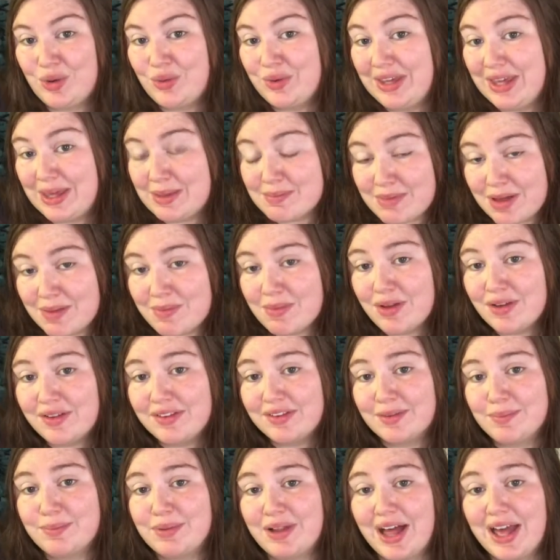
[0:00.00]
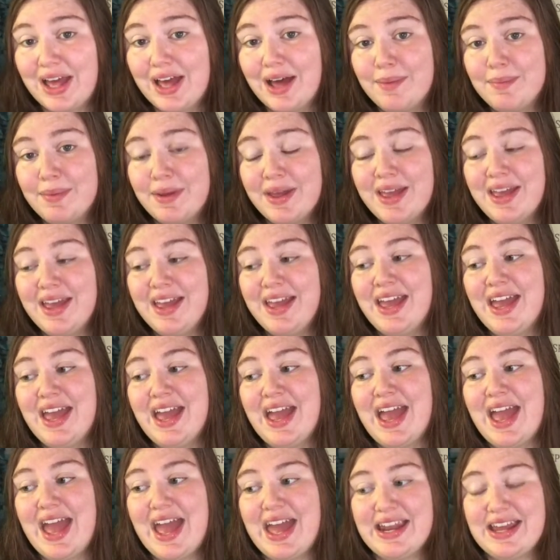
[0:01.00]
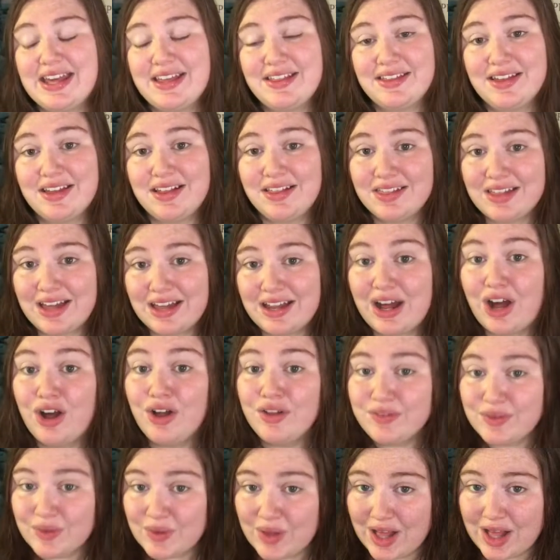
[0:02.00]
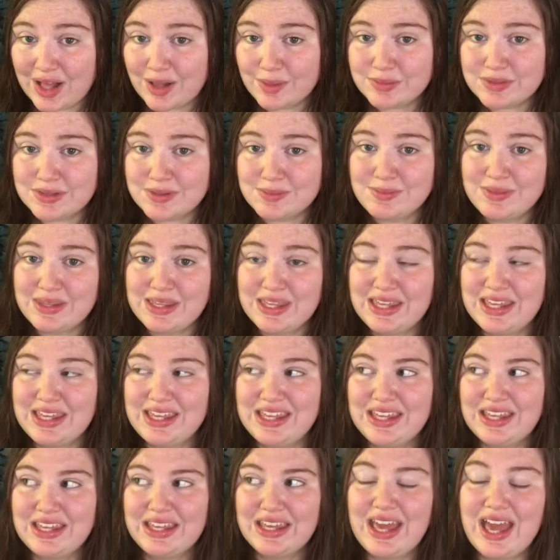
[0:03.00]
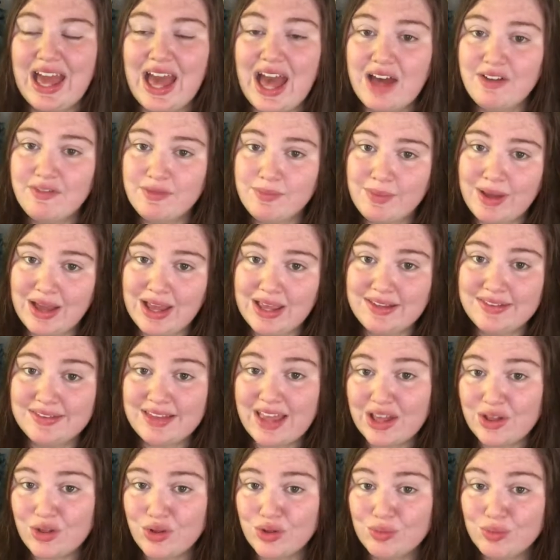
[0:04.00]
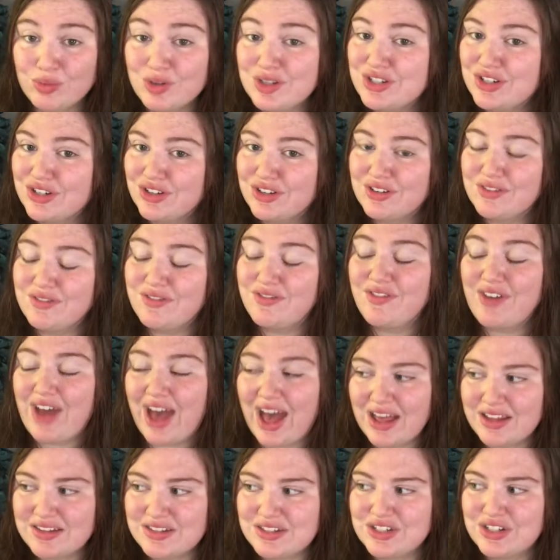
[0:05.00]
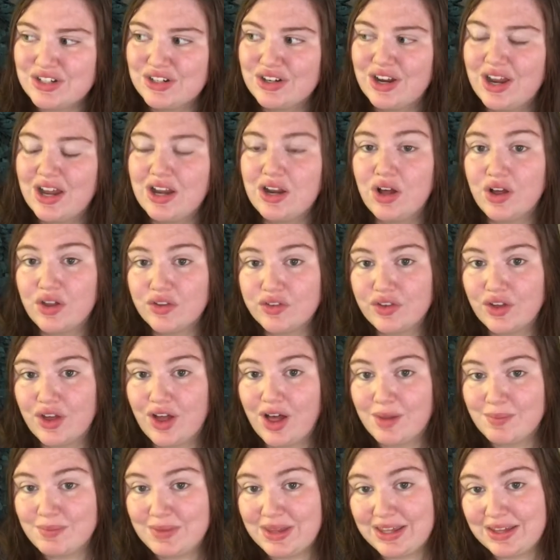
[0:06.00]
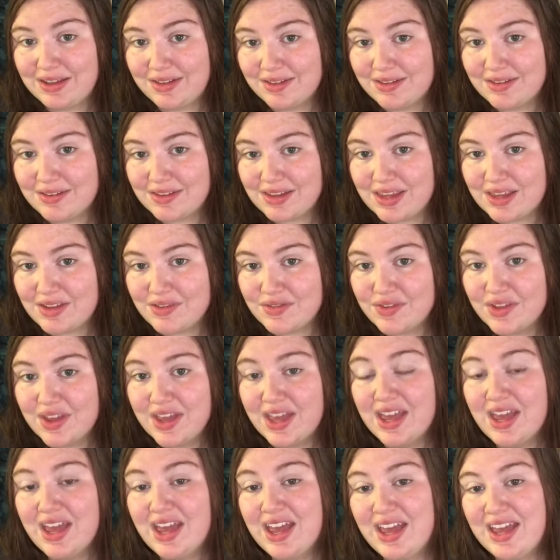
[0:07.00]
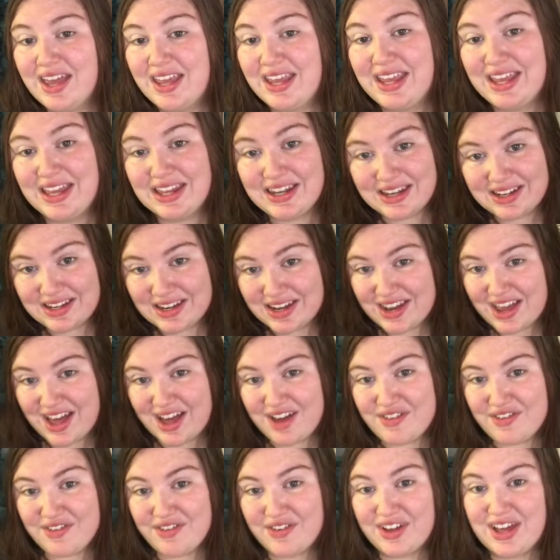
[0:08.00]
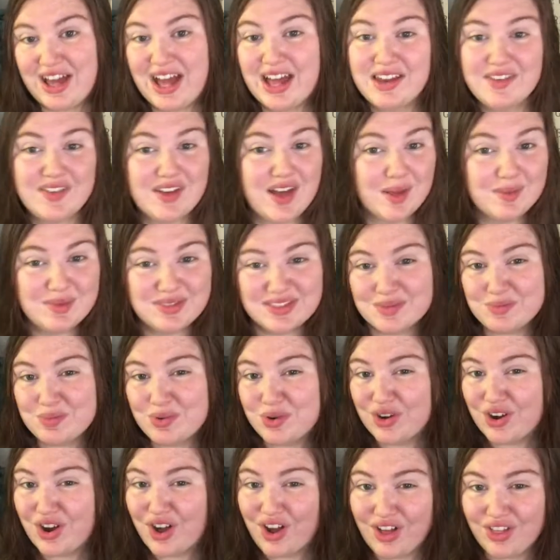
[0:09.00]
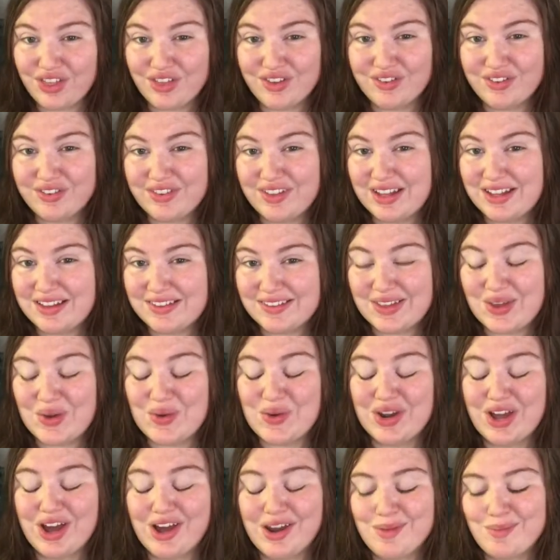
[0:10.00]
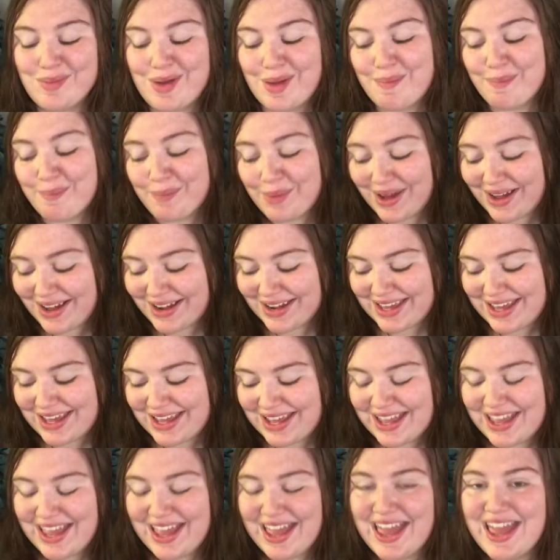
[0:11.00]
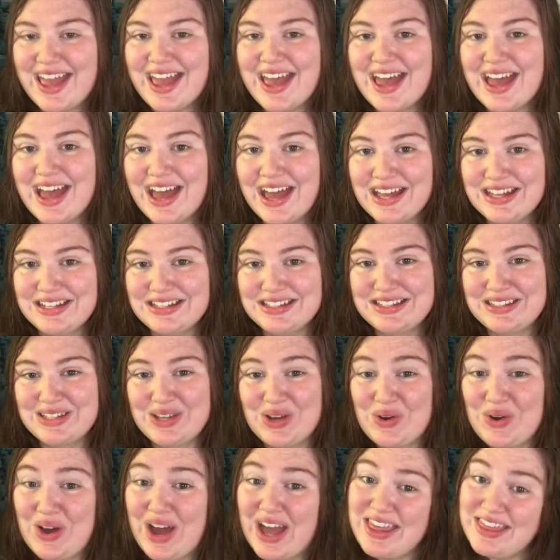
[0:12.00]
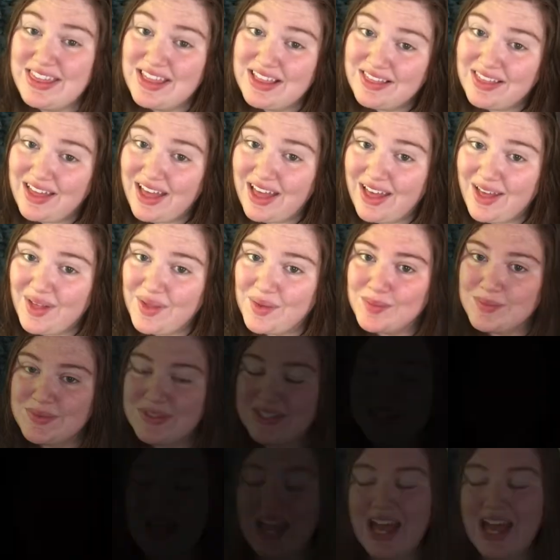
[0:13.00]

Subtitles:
keep my milk supply up. And I think that also helped me have my cycle return faster and also help me conceive. Eating enough kind of helps support all those things going on in my body, and so I think that helped.